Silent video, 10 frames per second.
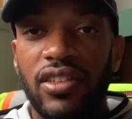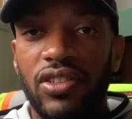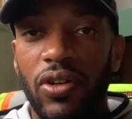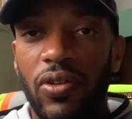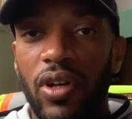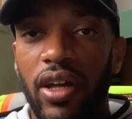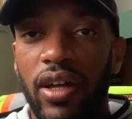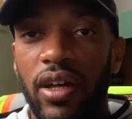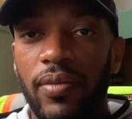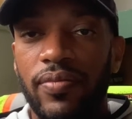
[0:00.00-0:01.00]
So
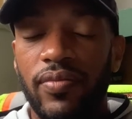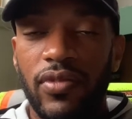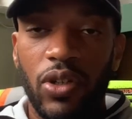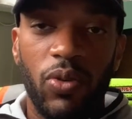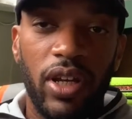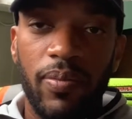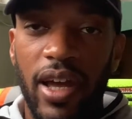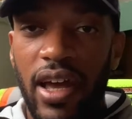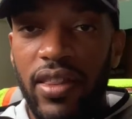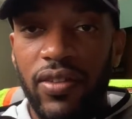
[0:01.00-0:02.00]
the quick
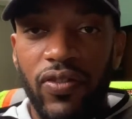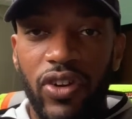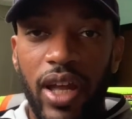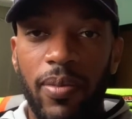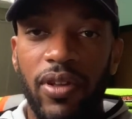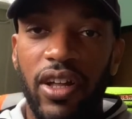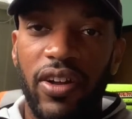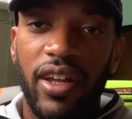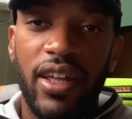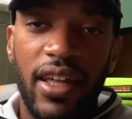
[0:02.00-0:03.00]
math, the
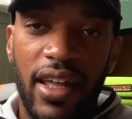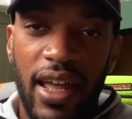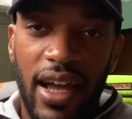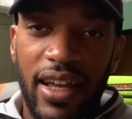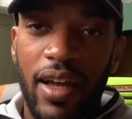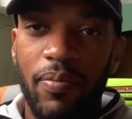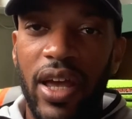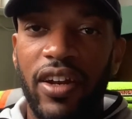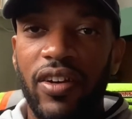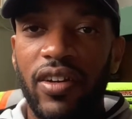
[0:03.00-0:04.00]
vocabulary, I got
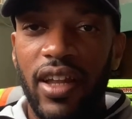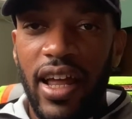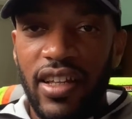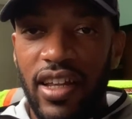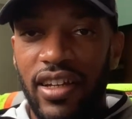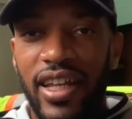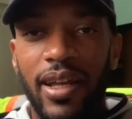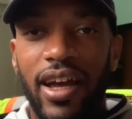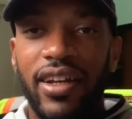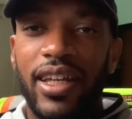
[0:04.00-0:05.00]
better, and it
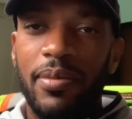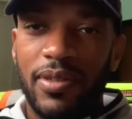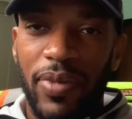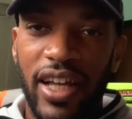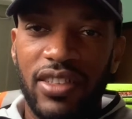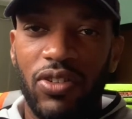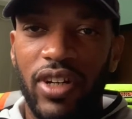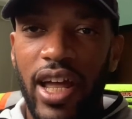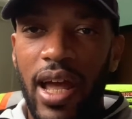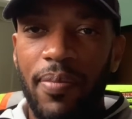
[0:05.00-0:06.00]
kind of keeps pace on
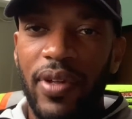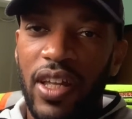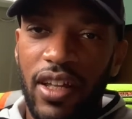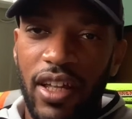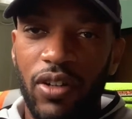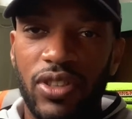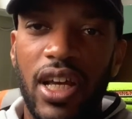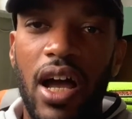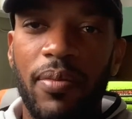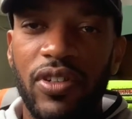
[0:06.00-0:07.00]
the app. It'll
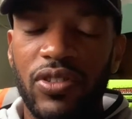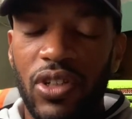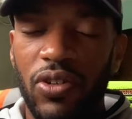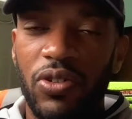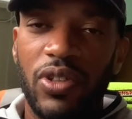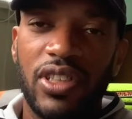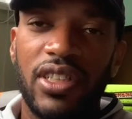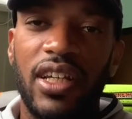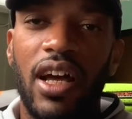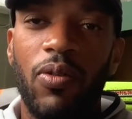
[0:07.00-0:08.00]
time you so you can
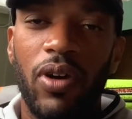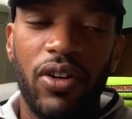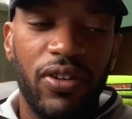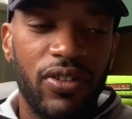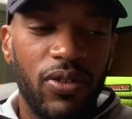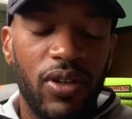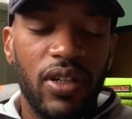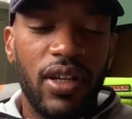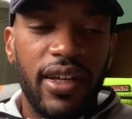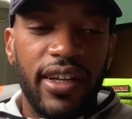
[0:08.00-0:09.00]
see how well you're doing.
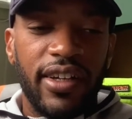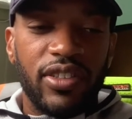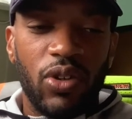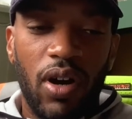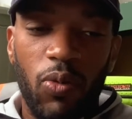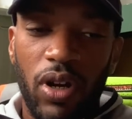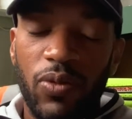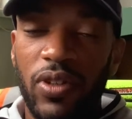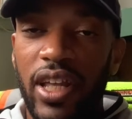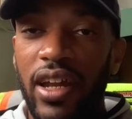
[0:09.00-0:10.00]
So I worked
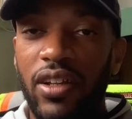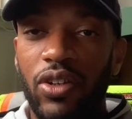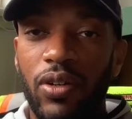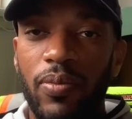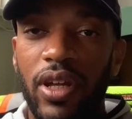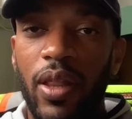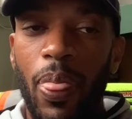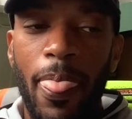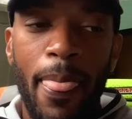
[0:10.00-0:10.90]
with that a little bit.